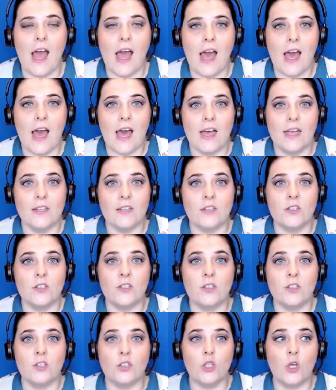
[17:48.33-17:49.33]

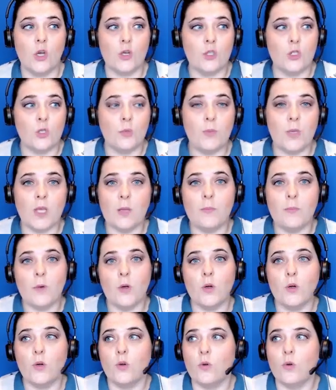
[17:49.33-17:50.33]
and talk to
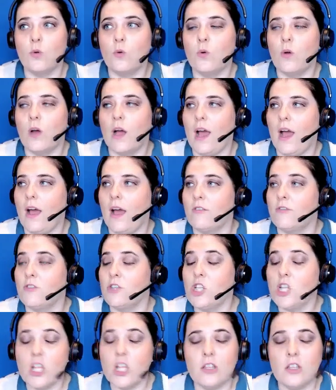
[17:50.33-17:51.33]
people who have
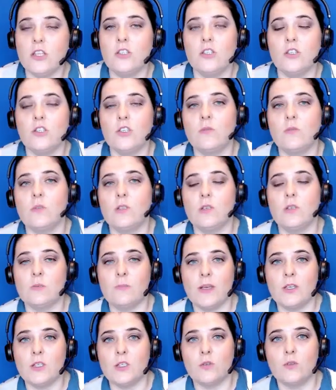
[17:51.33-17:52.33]
nothing to do with your
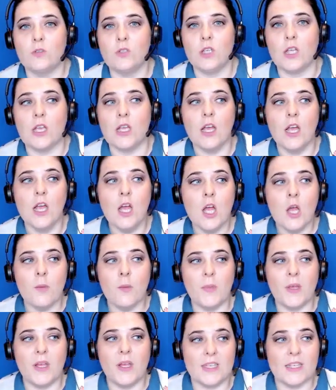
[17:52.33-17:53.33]
specialty
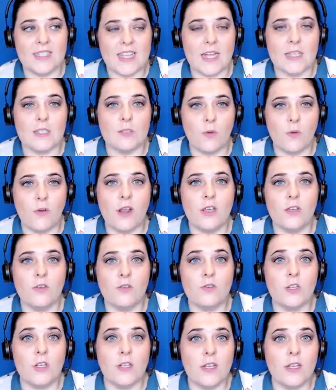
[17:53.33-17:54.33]
because that's where I
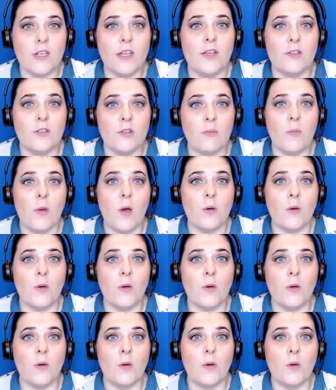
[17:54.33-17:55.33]
usually learn the
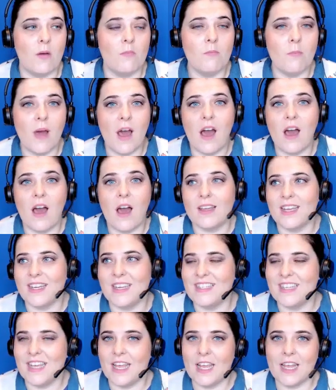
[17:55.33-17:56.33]
most about exactly.
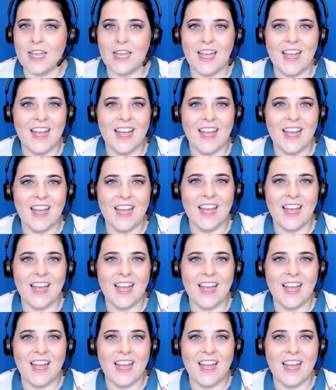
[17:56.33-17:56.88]
marketing, yes.